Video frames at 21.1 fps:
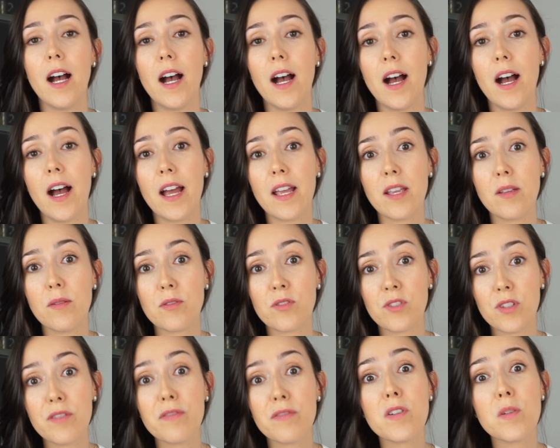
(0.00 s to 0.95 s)
I
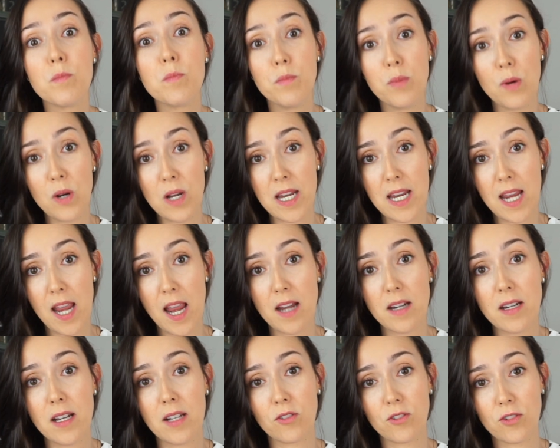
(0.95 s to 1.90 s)
suffered
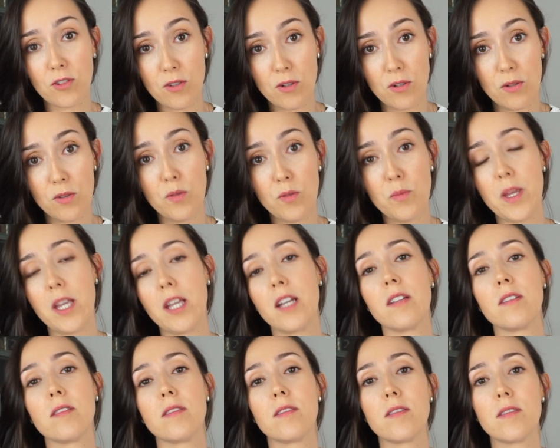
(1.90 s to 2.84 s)
bullying at school
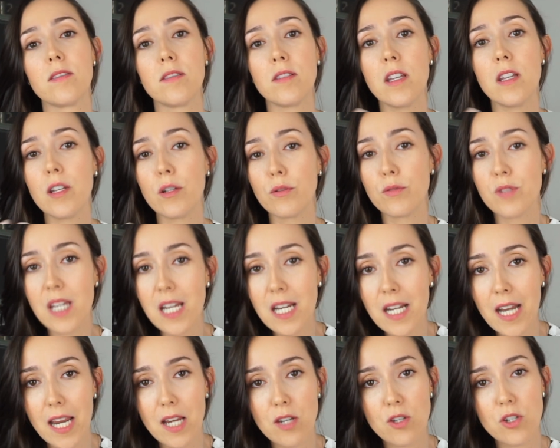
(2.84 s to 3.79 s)
because, you know,
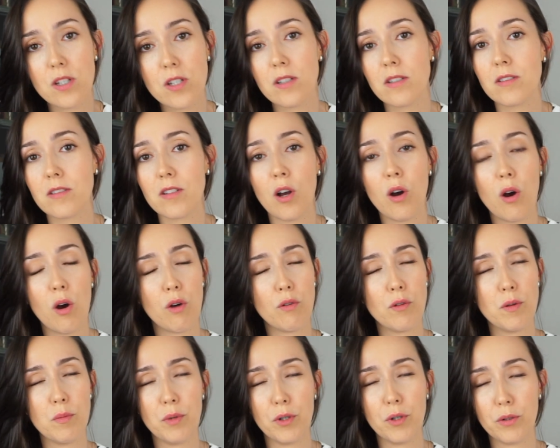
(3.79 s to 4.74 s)
teenagers,
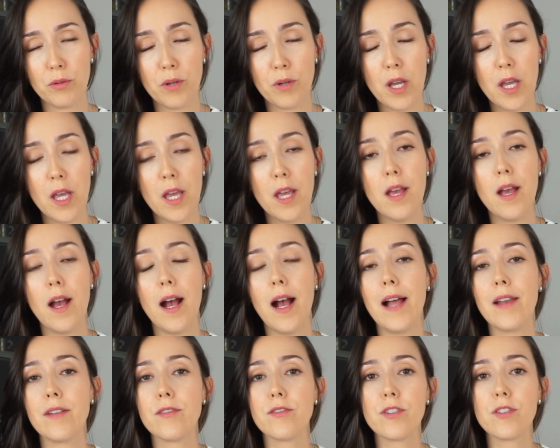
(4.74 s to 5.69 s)
horrible.
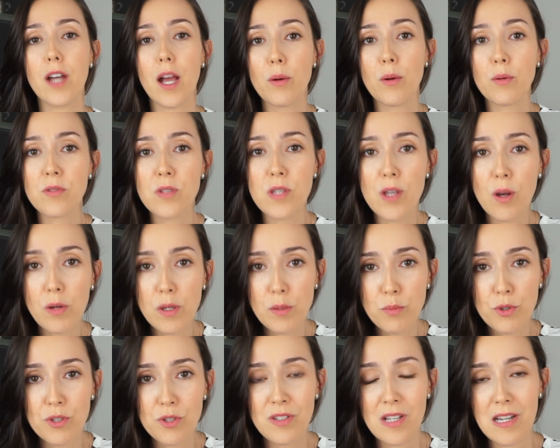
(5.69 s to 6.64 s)
And I was the only
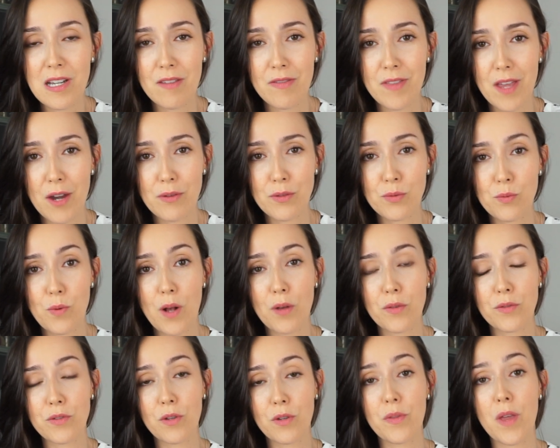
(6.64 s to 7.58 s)
Brazilian there as well,
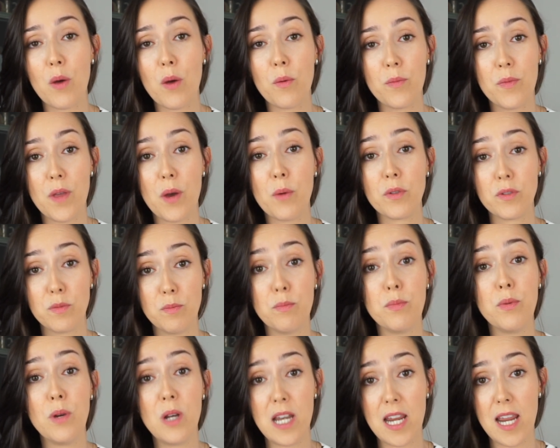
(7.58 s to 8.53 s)
so there was
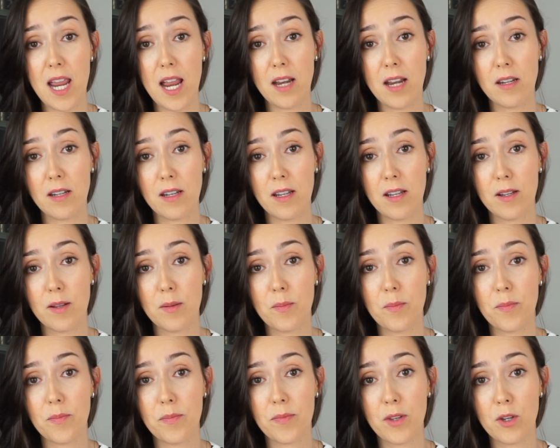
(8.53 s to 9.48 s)
bullying
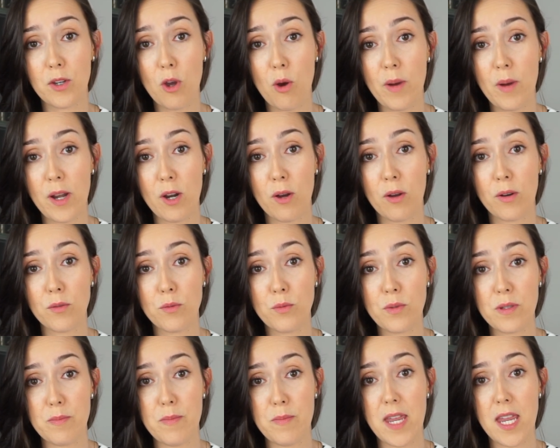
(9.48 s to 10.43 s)
going on
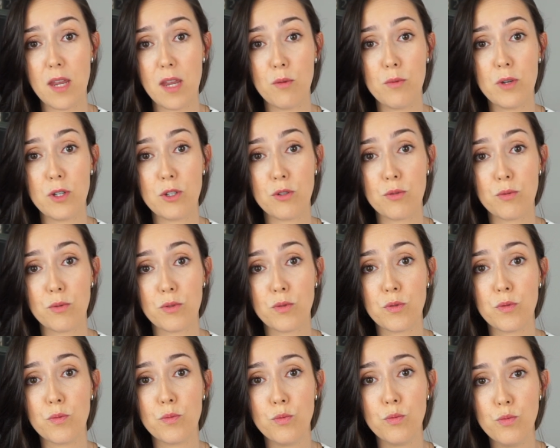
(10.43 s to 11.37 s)
with me, which
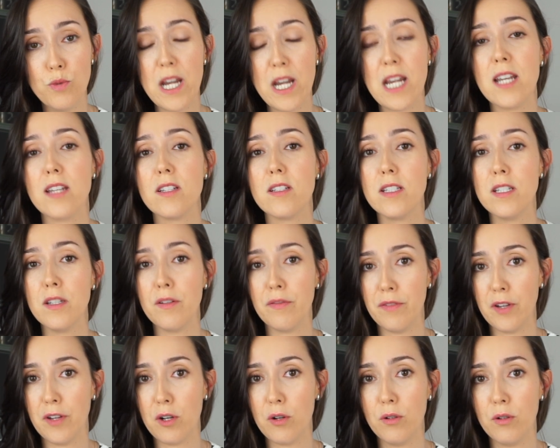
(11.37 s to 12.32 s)
was really
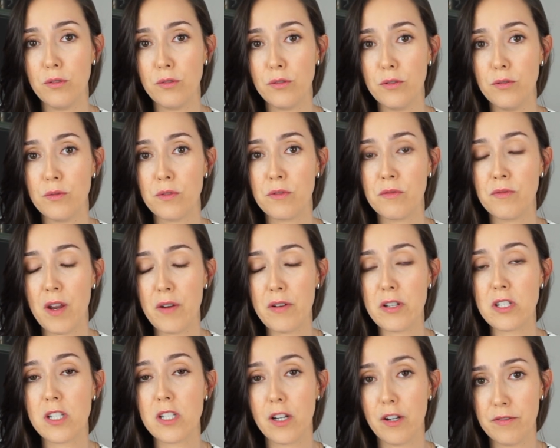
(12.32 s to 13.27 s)
difficult, it was very
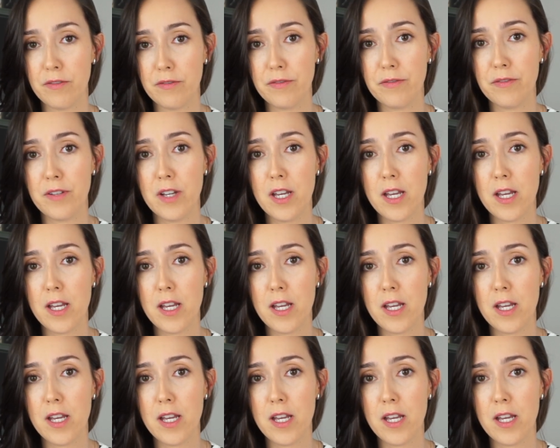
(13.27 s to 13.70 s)
tough.